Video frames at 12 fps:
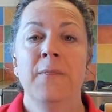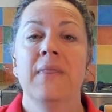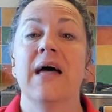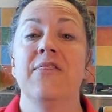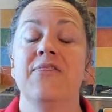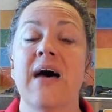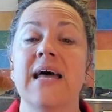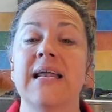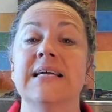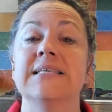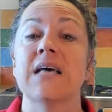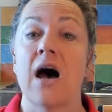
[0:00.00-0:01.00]
And that
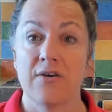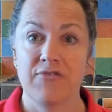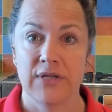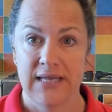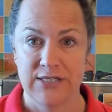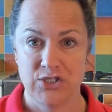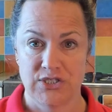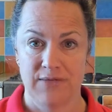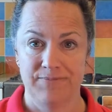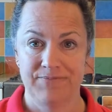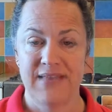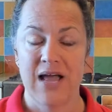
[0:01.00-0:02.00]
is ovulation.
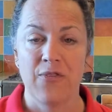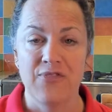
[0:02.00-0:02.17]
Now,